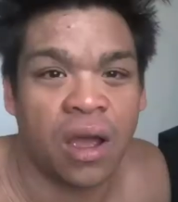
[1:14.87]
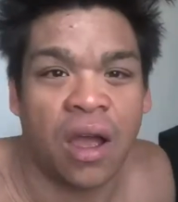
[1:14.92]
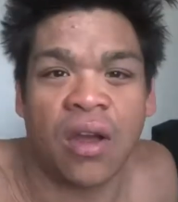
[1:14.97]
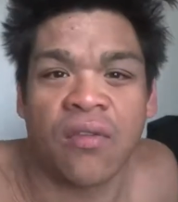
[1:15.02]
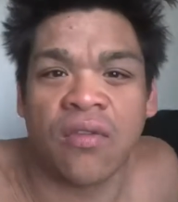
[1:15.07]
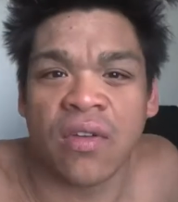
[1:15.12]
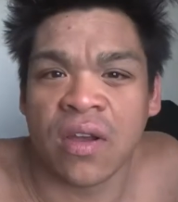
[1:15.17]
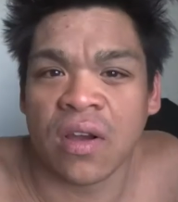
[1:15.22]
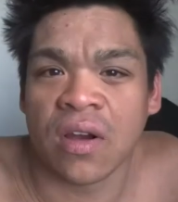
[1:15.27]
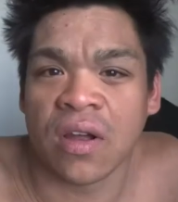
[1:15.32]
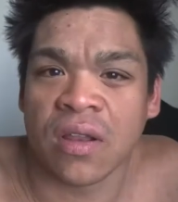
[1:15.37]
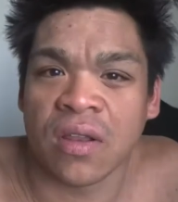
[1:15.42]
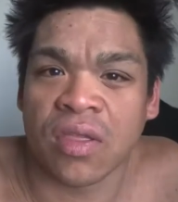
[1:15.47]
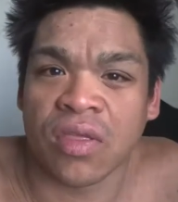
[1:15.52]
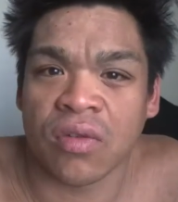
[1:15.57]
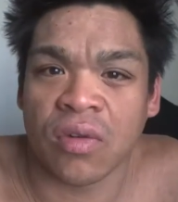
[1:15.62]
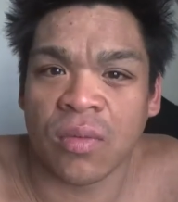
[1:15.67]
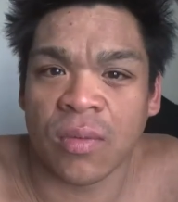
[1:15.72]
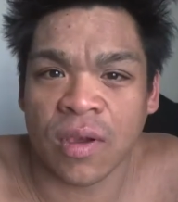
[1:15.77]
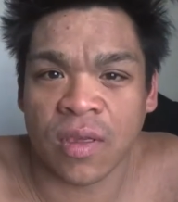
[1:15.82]
I've already gone
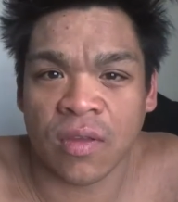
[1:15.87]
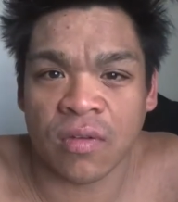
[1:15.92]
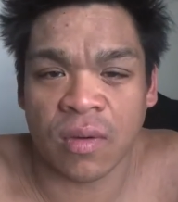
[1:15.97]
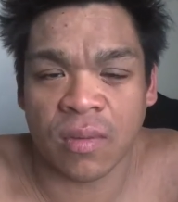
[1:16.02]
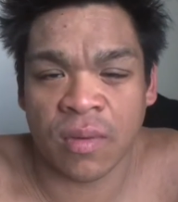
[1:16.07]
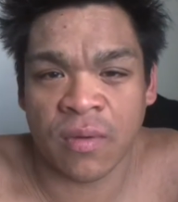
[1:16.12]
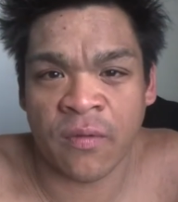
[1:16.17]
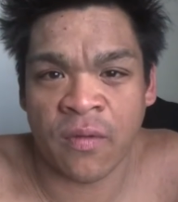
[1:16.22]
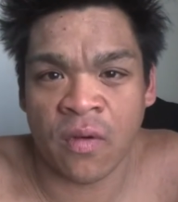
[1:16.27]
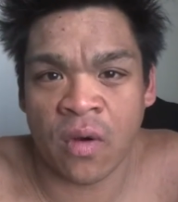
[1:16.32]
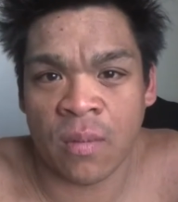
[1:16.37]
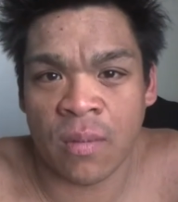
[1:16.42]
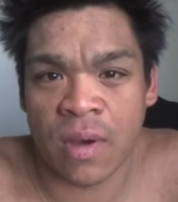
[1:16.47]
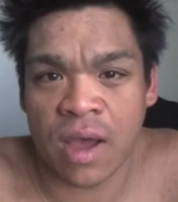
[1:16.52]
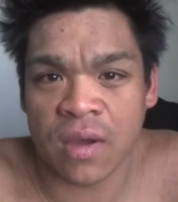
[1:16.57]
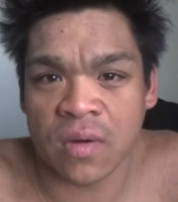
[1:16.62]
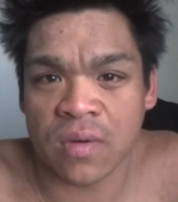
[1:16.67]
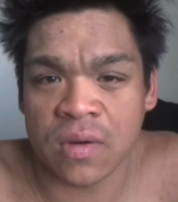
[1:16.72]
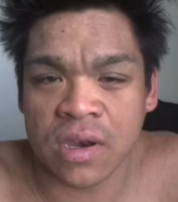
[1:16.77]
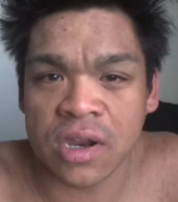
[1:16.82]
through my script for
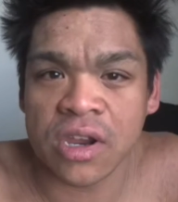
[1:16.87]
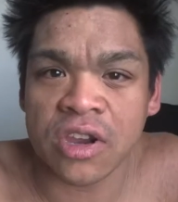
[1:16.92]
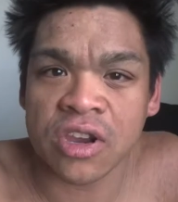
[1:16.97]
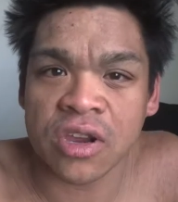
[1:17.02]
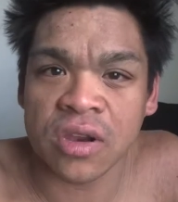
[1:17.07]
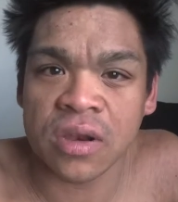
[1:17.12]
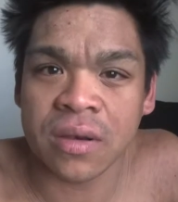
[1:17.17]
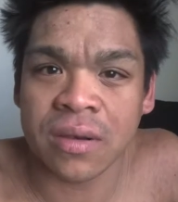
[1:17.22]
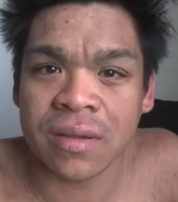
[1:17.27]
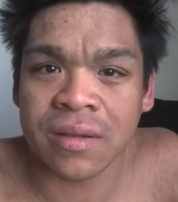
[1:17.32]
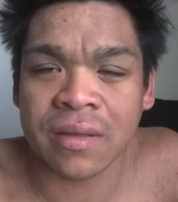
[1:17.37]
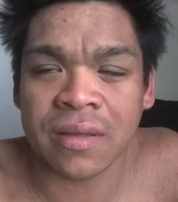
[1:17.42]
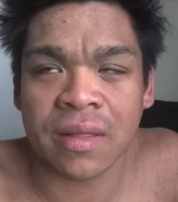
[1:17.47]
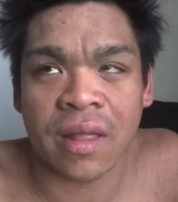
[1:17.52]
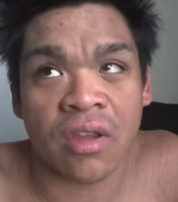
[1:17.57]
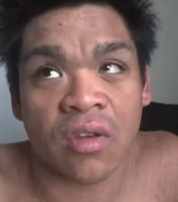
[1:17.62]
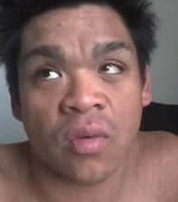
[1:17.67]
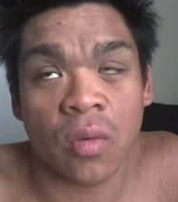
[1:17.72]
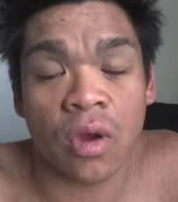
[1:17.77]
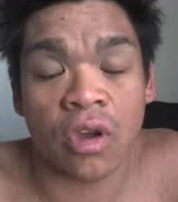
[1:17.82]
my audition
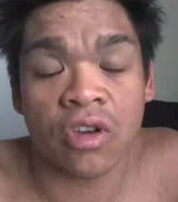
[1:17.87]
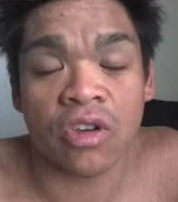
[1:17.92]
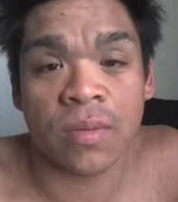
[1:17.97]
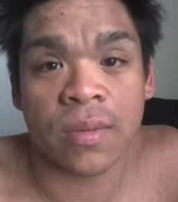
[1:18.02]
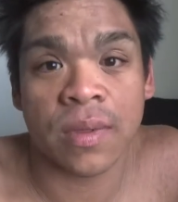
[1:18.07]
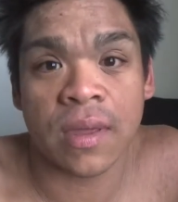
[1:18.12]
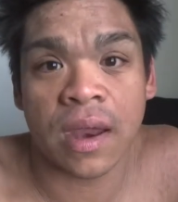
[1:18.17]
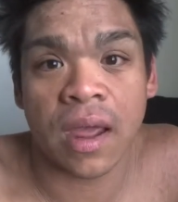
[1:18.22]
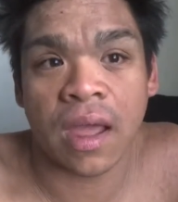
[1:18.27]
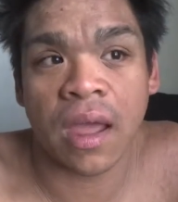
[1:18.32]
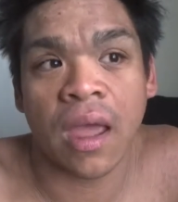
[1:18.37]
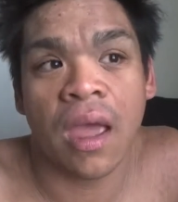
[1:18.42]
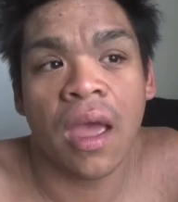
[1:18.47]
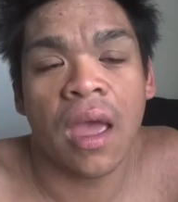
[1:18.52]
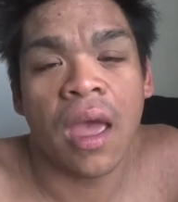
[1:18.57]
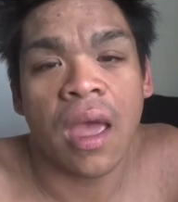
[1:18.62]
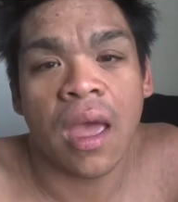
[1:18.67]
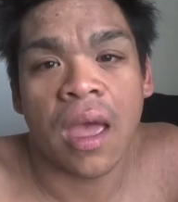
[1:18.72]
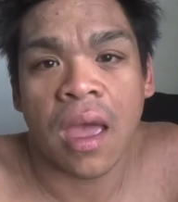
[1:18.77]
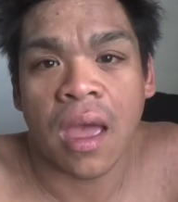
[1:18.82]
slash workshop today,
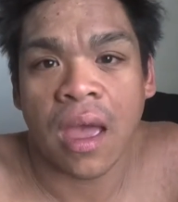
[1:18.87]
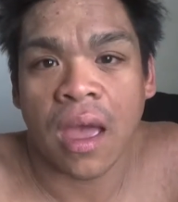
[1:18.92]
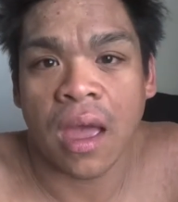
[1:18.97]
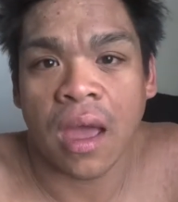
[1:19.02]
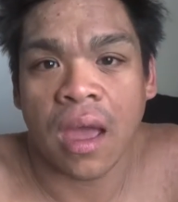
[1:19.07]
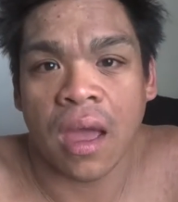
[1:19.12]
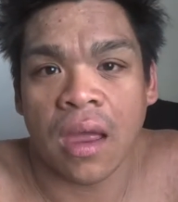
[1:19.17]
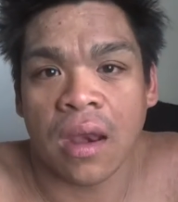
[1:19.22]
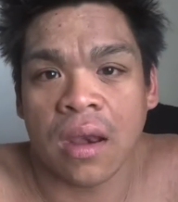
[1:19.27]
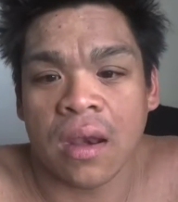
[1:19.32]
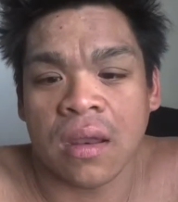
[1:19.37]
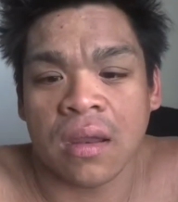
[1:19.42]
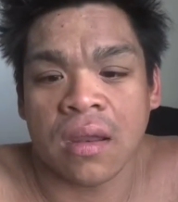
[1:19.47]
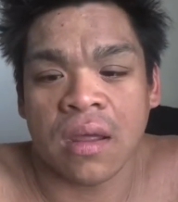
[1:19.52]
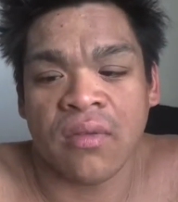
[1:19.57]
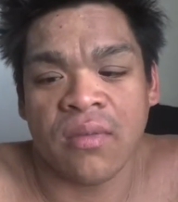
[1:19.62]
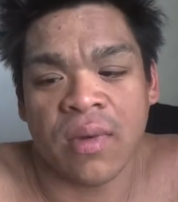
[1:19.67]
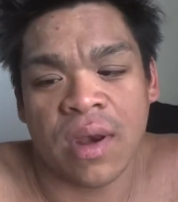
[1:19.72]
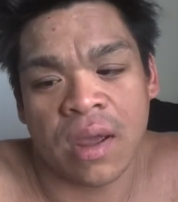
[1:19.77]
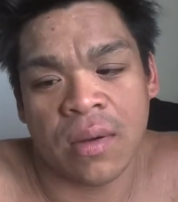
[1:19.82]
and
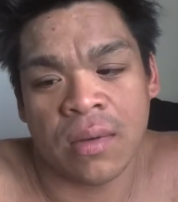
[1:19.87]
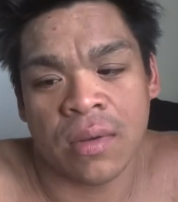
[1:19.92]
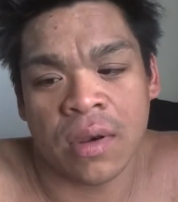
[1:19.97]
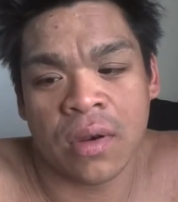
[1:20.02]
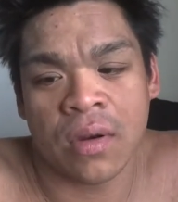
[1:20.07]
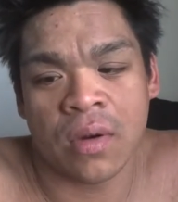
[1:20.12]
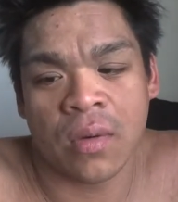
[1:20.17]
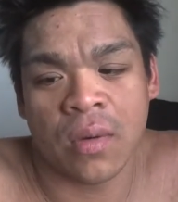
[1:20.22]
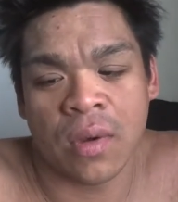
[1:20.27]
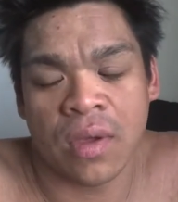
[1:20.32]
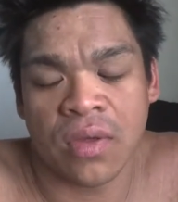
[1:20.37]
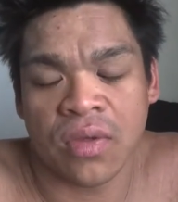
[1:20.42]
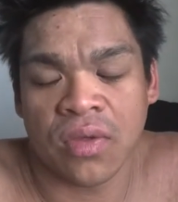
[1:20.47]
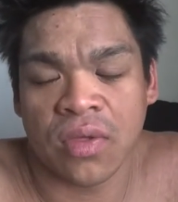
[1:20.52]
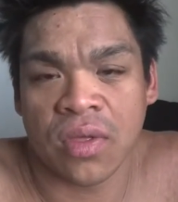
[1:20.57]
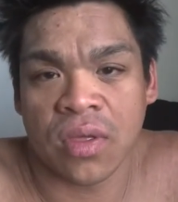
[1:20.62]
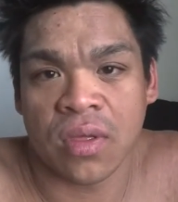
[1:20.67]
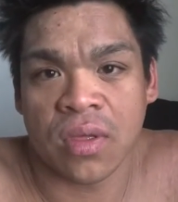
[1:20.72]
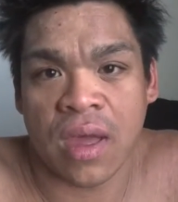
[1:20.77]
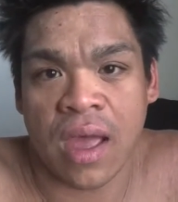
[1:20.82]
I've been able to do it
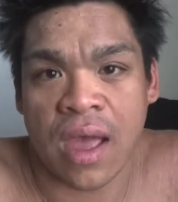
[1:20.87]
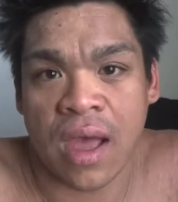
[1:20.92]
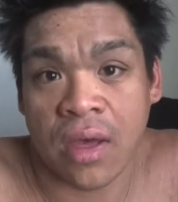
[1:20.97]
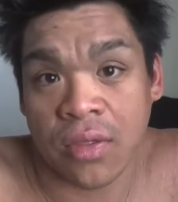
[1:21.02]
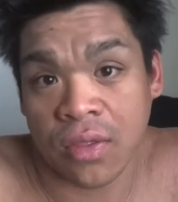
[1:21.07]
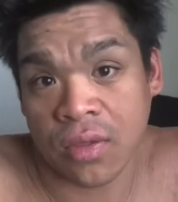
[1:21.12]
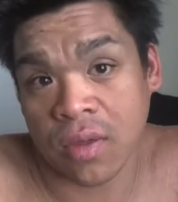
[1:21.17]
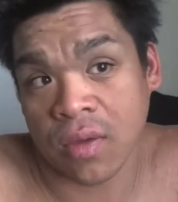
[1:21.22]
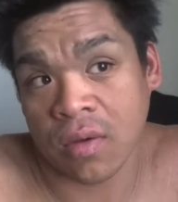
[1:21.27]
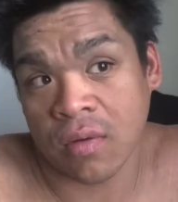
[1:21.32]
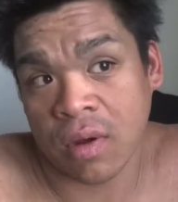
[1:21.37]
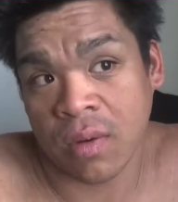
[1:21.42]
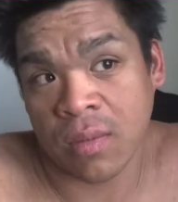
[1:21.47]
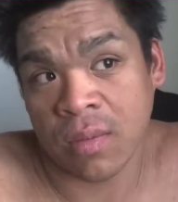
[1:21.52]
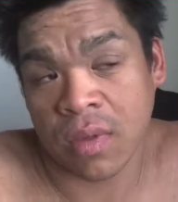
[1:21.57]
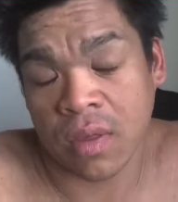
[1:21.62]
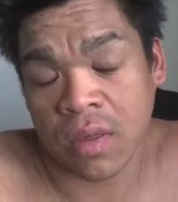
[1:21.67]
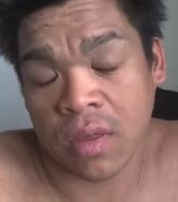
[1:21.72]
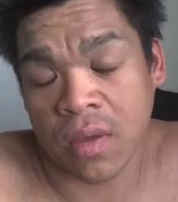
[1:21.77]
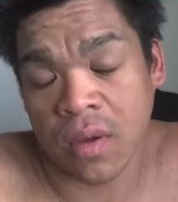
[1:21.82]
without the
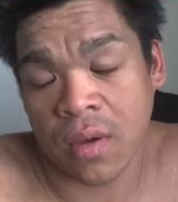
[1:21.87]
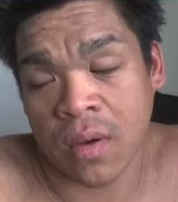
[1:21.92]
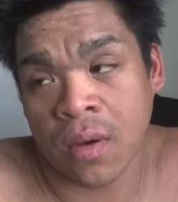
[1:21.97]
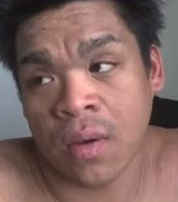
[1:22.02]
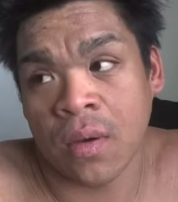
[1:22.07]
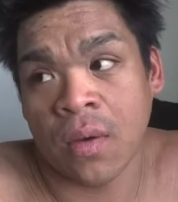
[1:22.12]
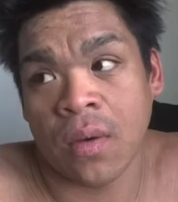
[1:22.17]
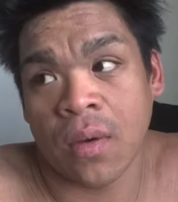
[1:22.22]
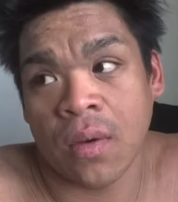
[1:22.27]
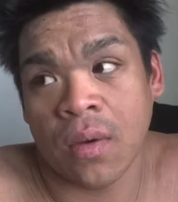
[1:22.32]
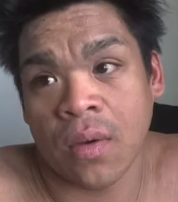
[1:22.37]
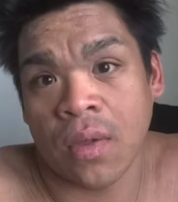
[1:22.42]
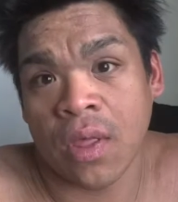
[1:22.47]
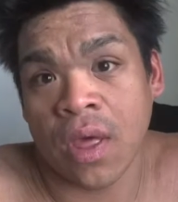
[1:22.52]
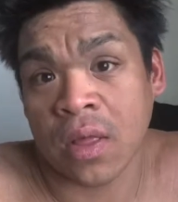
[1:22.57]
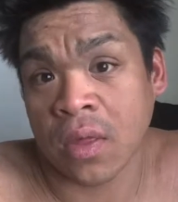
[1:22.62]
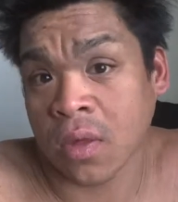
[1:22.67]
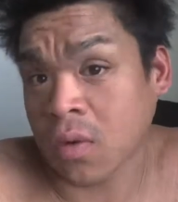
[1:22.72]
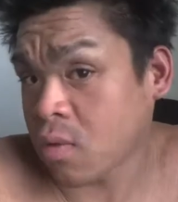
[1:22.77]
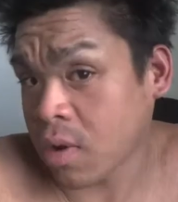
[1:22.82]
script, so
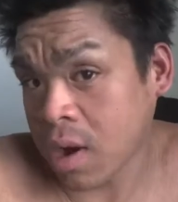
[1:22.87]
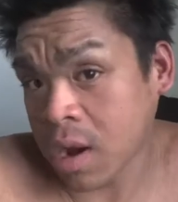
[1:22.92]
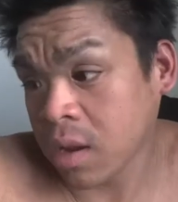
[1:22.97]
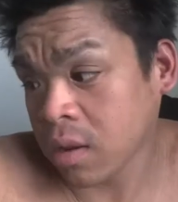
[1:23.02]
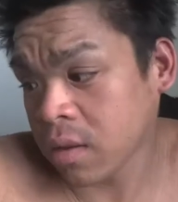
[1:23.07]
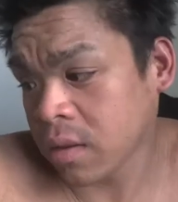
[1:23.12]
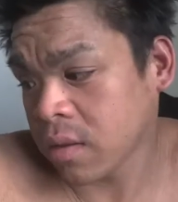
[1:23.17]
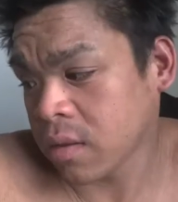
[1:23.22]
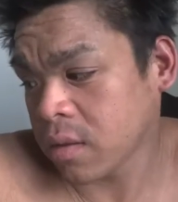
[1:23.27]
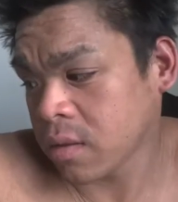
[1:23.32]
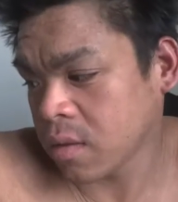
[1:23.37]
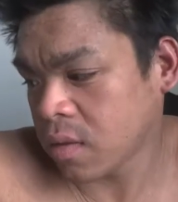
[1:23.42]
that's great.